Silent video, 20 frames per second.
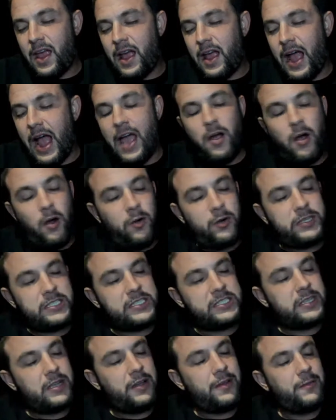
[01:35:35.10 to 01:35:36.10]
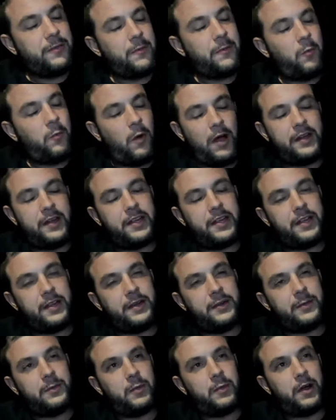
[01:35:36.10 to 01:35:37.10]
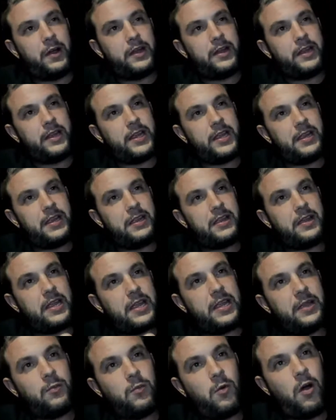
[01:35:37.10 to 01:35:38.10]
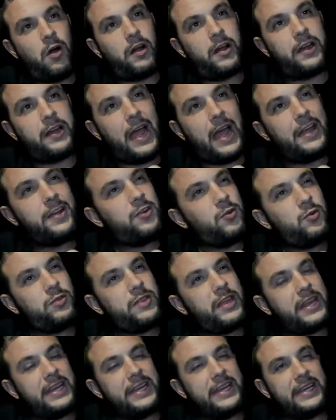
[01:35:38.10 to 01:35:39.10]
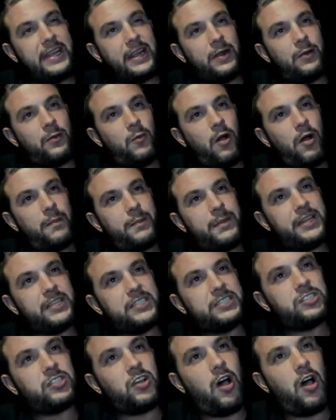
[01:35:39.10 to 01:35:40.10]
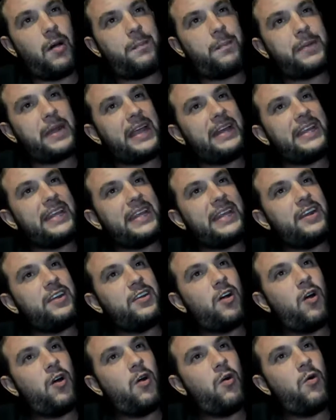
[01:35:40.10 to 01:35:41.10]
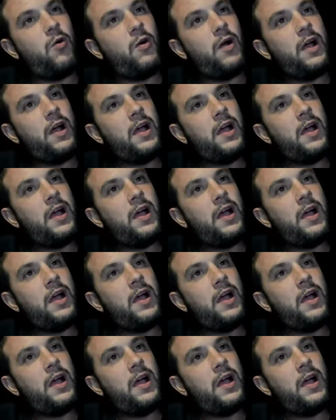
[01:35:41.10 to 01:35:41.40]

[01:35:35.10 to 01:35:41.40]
I always wondered what he wanted. I knew that he didn't want me to stop, but I didn't know